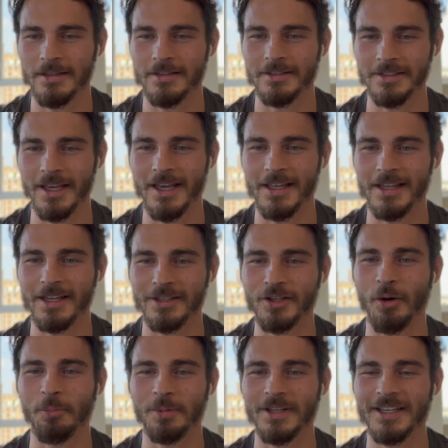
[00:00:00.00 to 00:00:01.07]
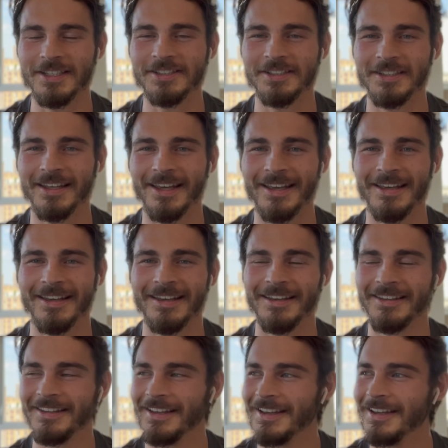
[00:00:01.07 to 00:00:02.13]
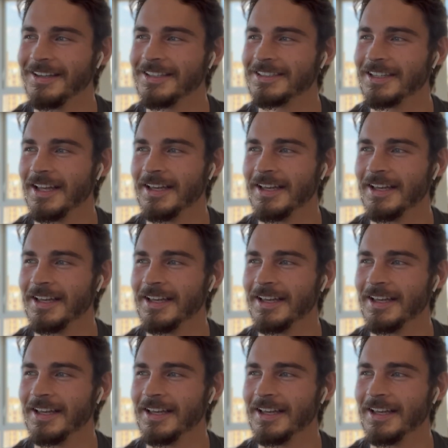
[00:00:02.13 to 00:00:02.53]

like complacent. Yeah, and it's like